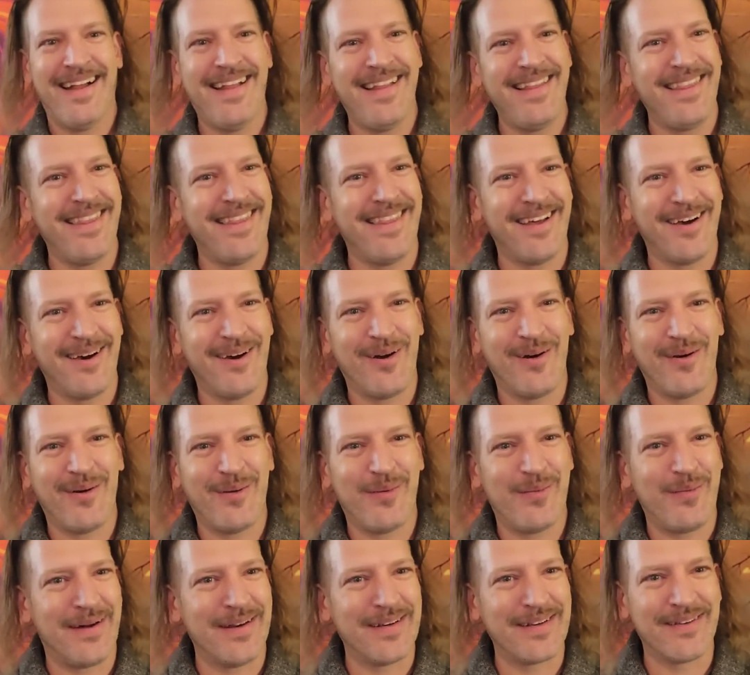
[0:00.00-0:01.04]

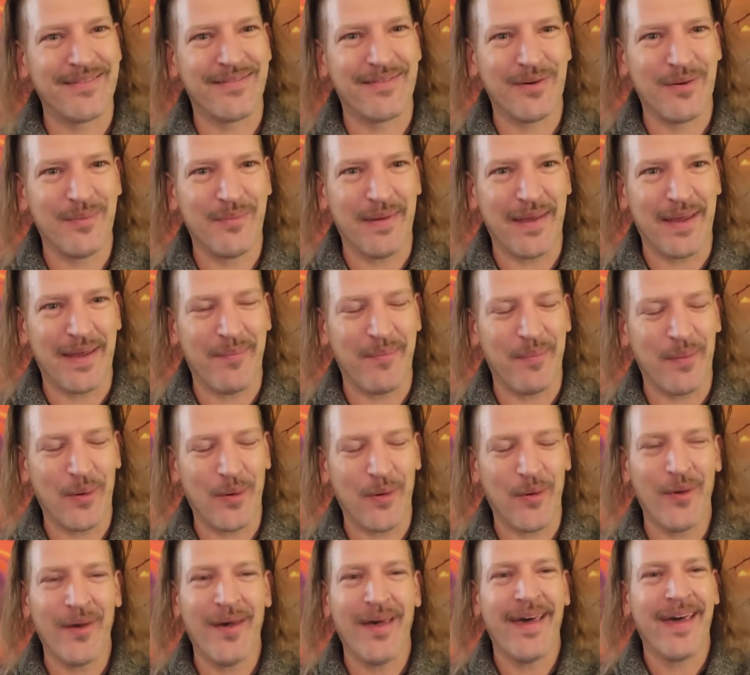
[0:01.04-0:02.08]
Hello, wonderful
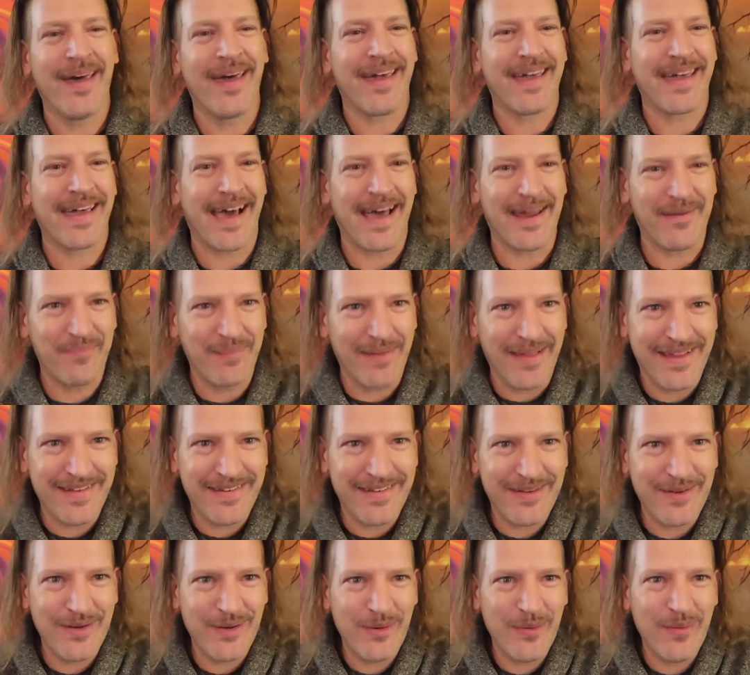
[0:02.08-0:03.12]
people. God
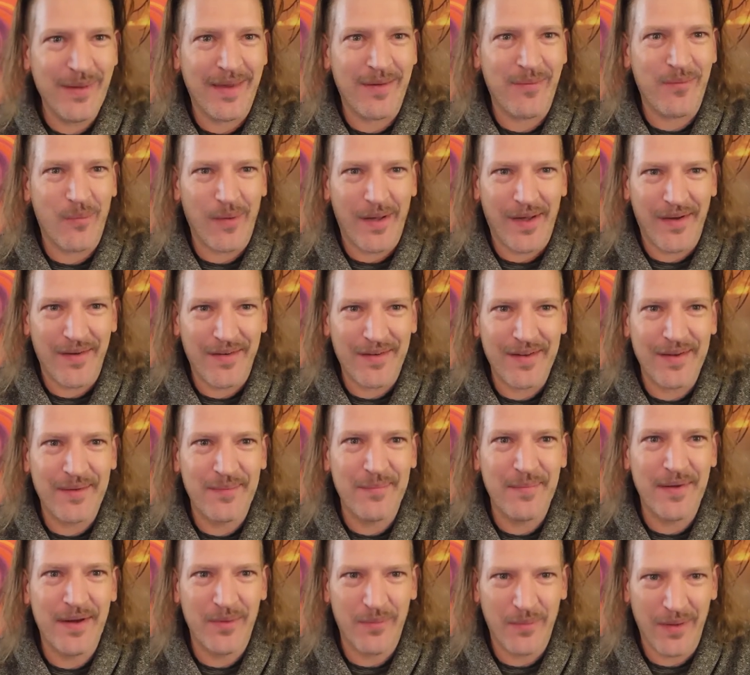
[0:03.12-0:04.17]
bless you and
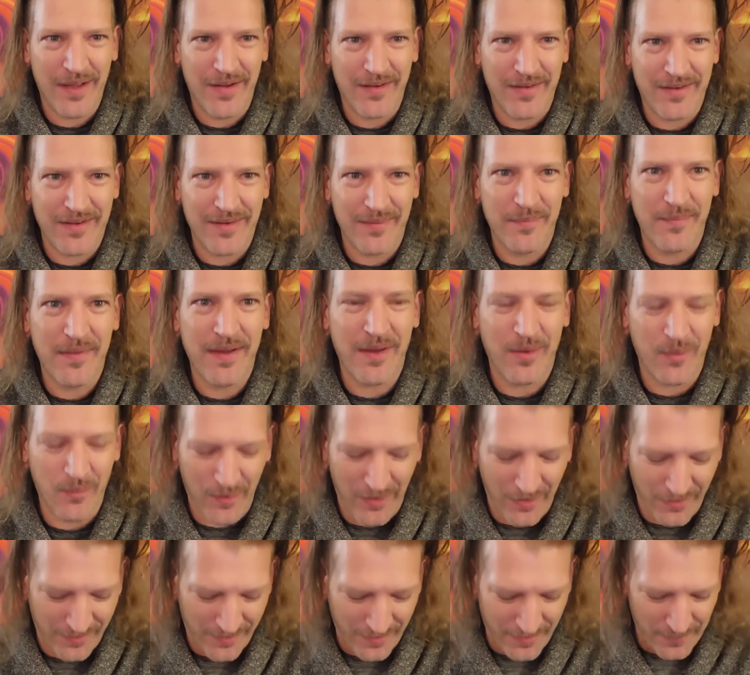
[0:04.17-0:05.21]
welcome, welcome,
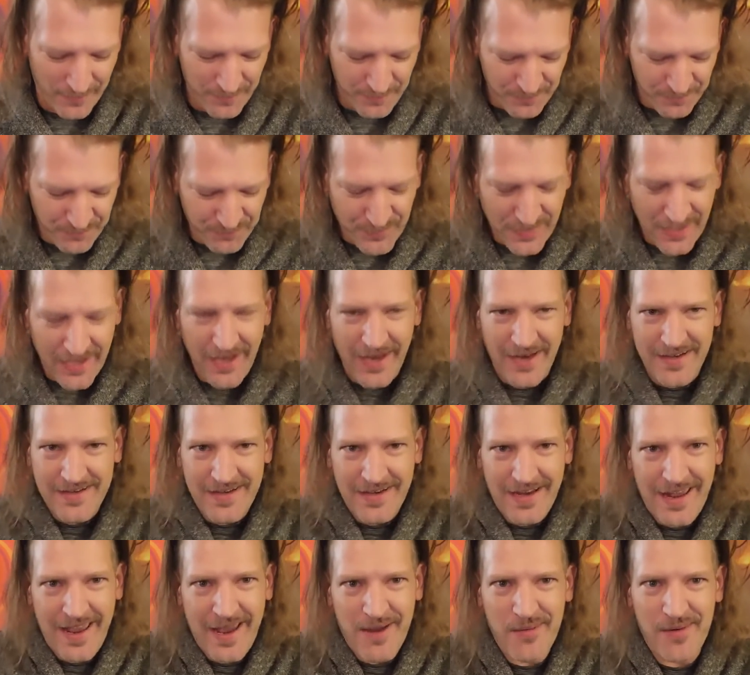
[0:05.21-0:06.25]
welcome.
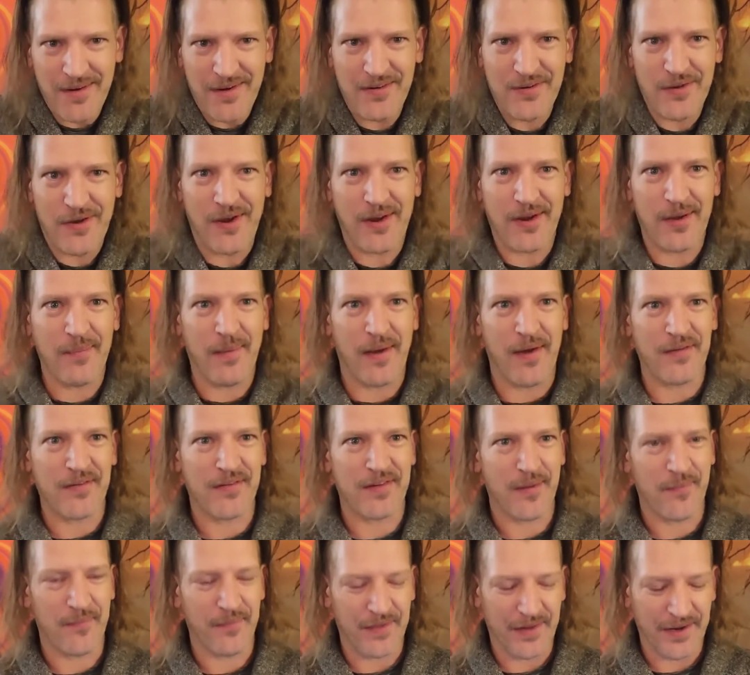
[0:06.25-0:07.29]
Today I want to talk about
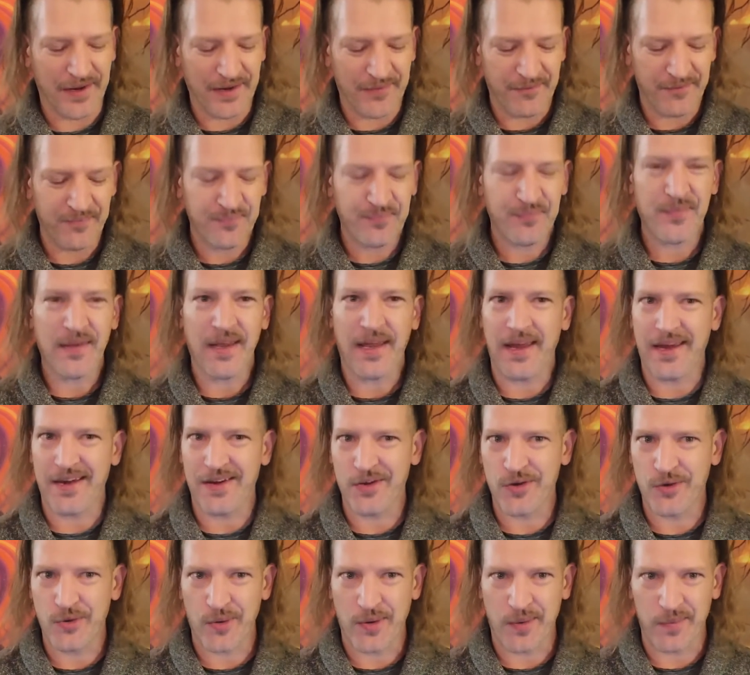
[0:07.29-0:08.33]
something
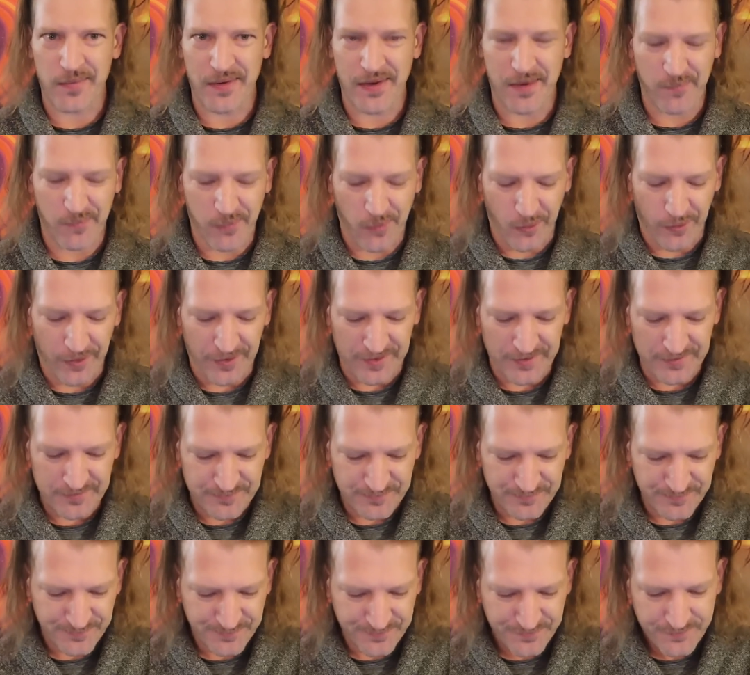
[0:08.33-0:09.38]
extremely important.
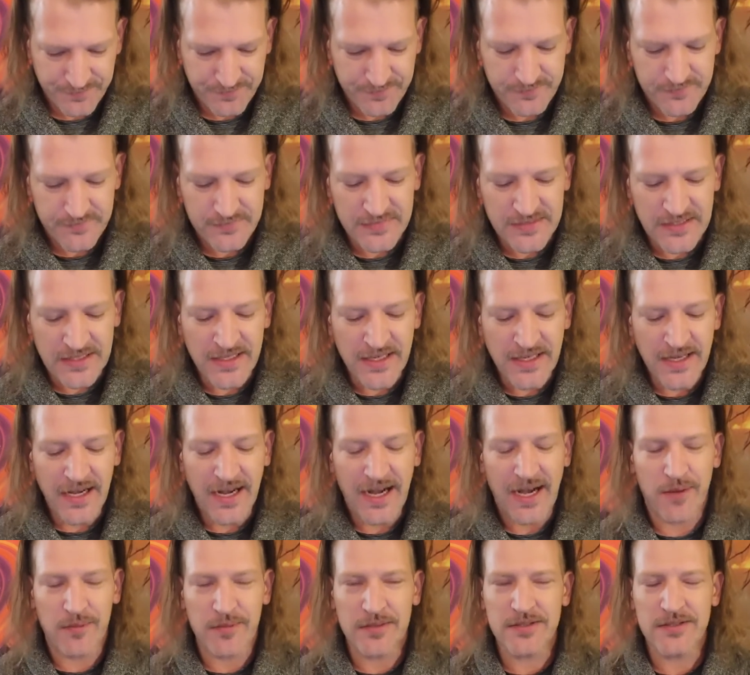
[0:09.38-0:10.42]

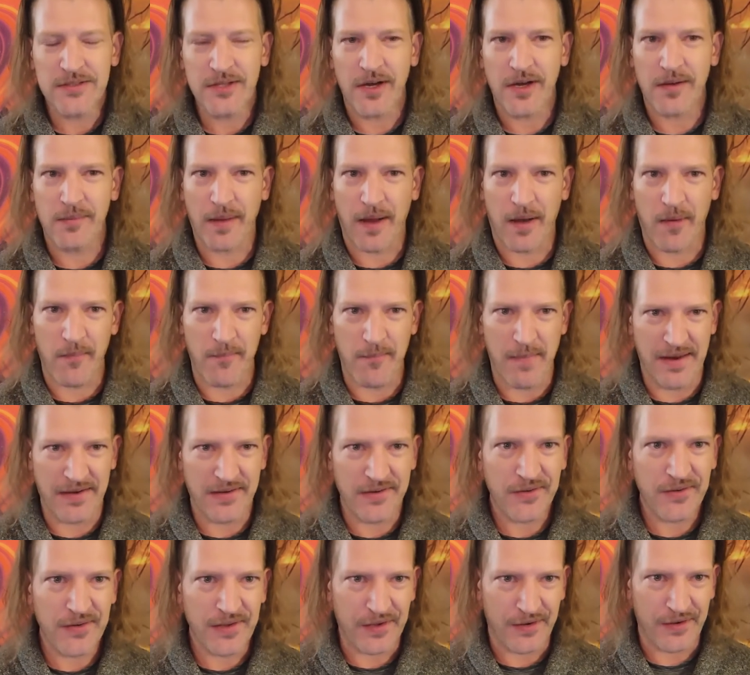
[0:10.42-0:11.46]
I want to talk about
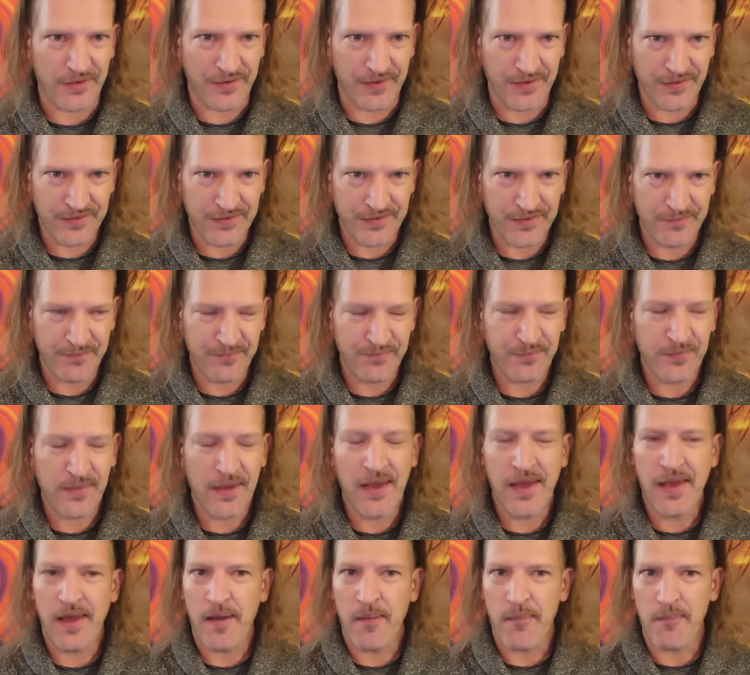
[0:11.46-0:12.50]
mental illness,
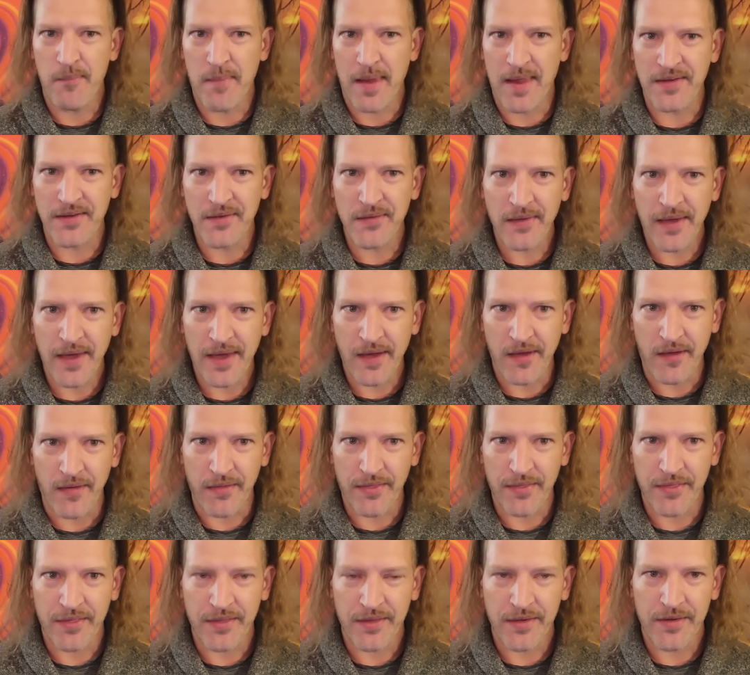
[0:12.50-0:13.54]
mental
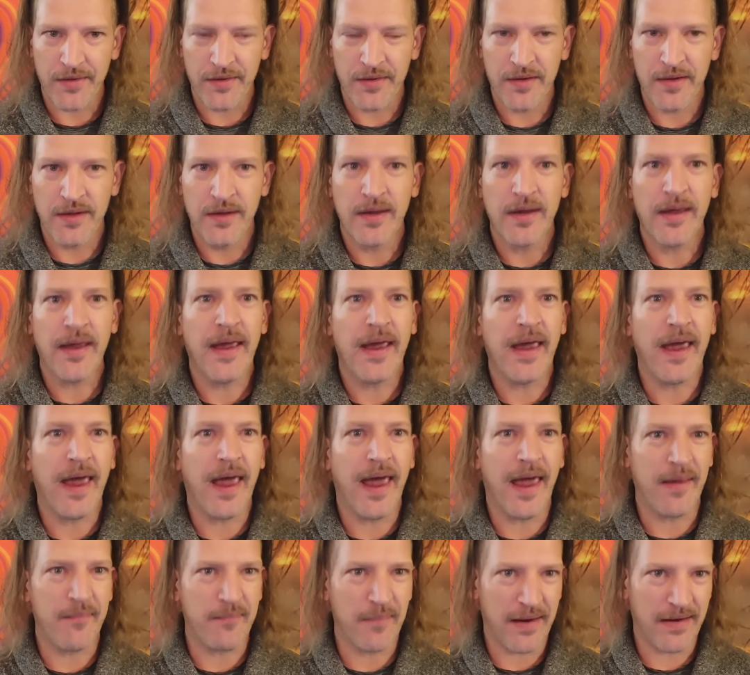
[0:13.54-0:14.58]
health,
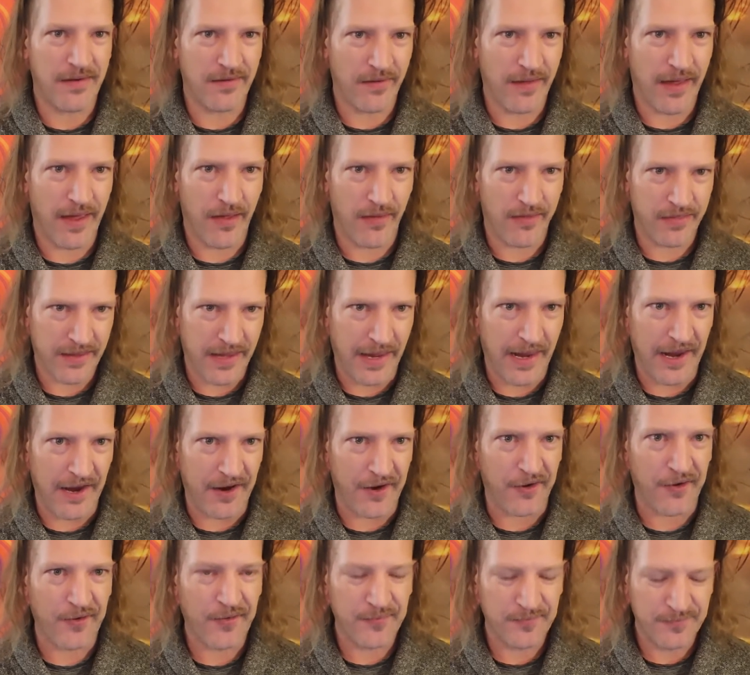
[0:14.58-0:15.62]
and mental health
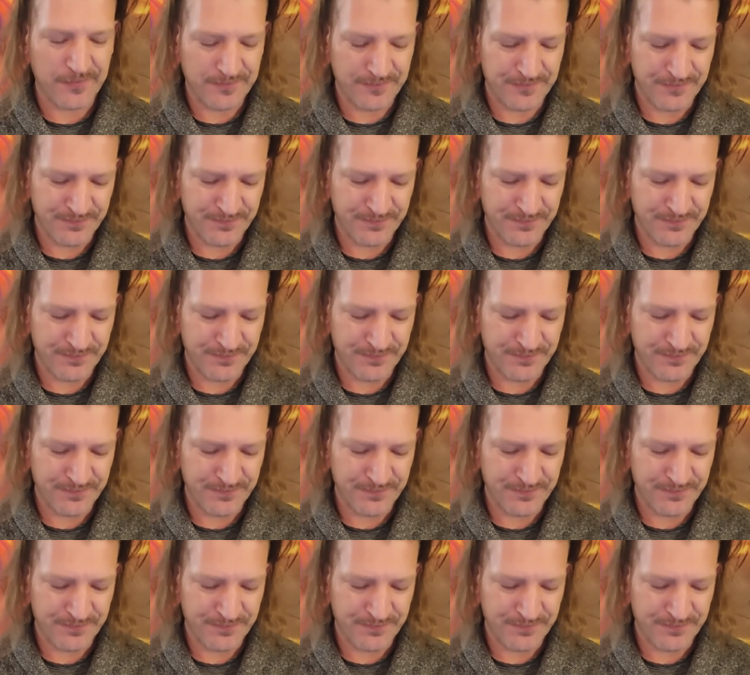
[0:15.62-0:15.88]
care.